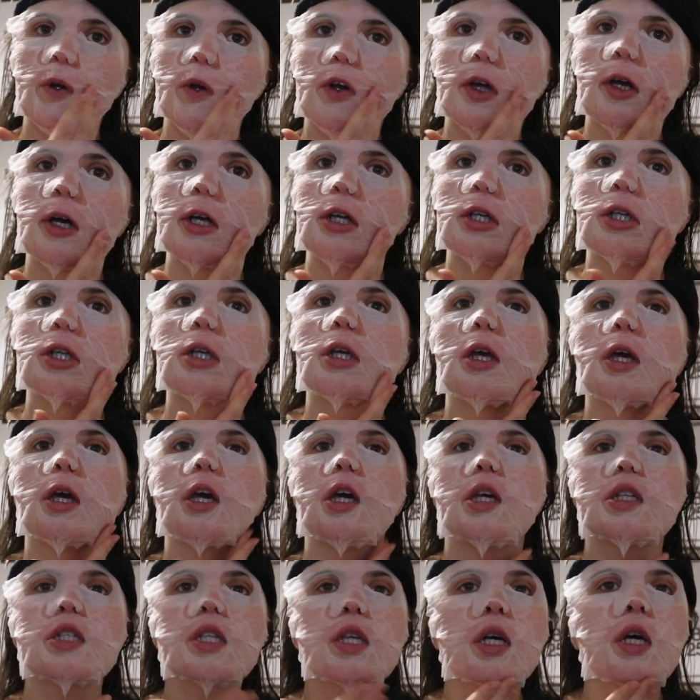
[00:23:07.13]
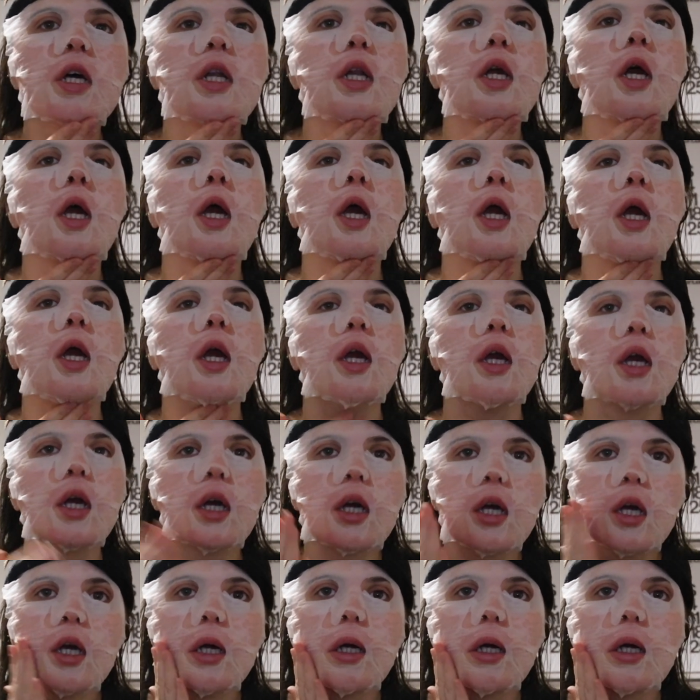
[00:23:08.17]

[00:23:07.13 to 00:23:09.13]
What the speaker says: There she is, honey.